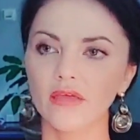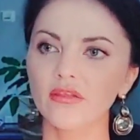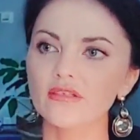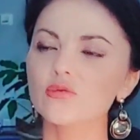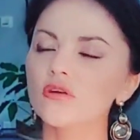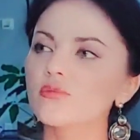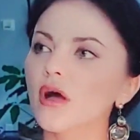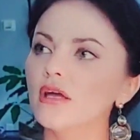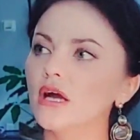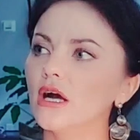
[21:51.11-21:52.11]
This was
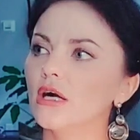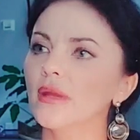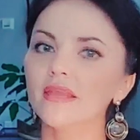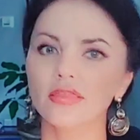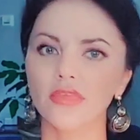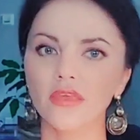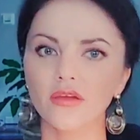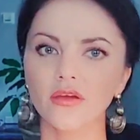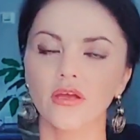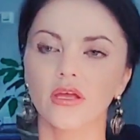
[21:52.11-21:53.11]
my uh, main
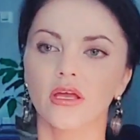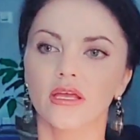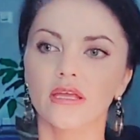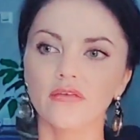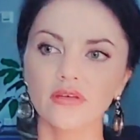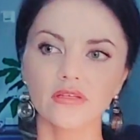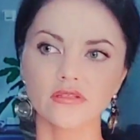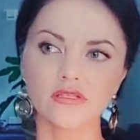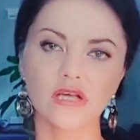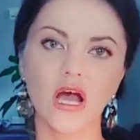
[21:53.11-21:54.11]
fear, even
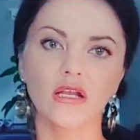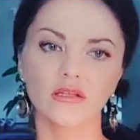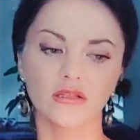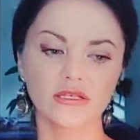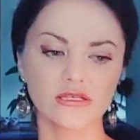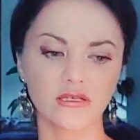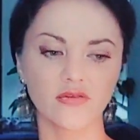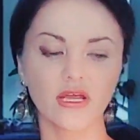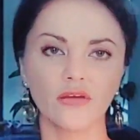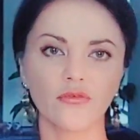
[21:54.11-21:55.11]
to start this
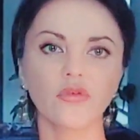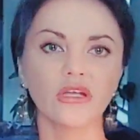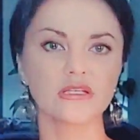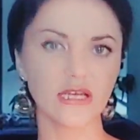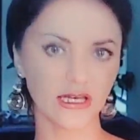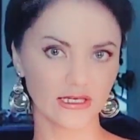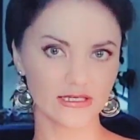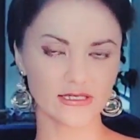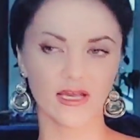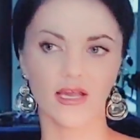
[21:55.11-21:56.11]
rare food
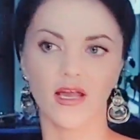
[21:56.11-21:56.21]
intakes.